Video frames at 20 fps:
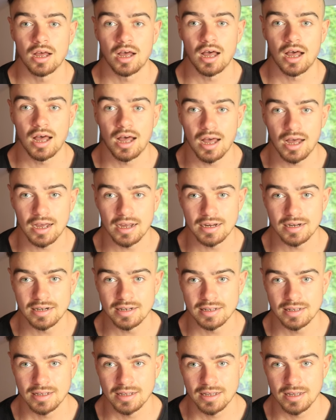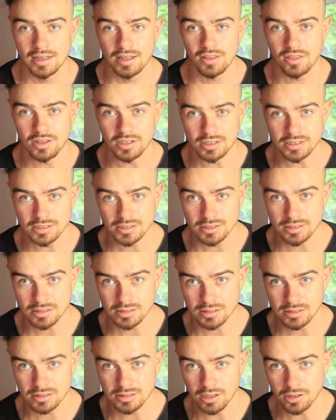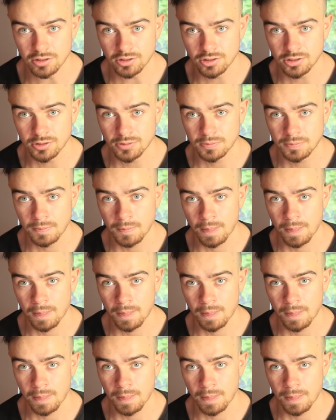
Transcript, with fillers: hide the stutter.